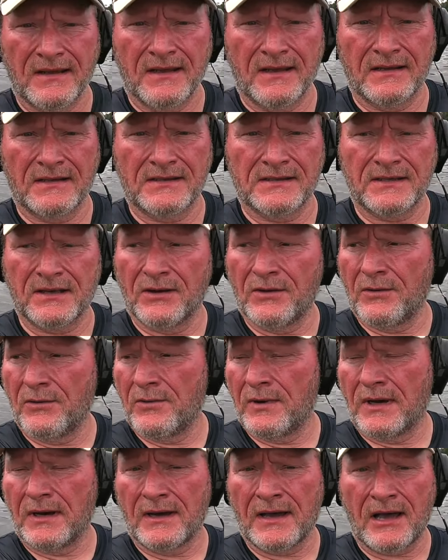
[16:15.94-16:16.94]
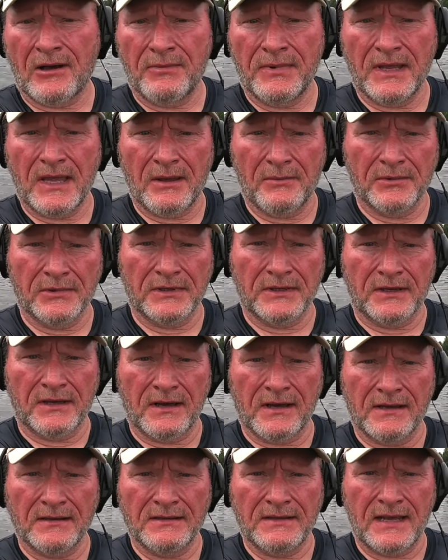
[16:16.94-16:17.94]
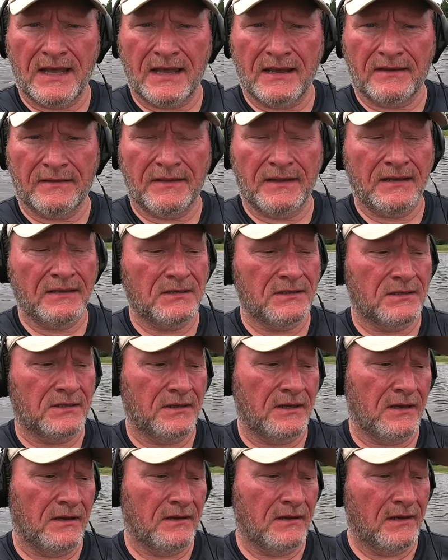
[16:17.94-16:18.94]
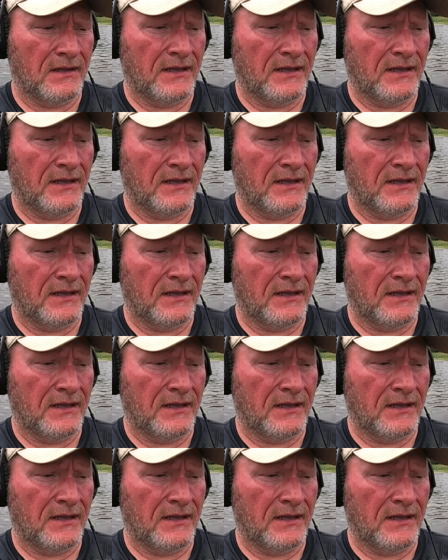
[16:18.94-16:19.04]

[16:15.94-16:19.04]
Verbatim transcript: And so uh, I'll be able to contact this young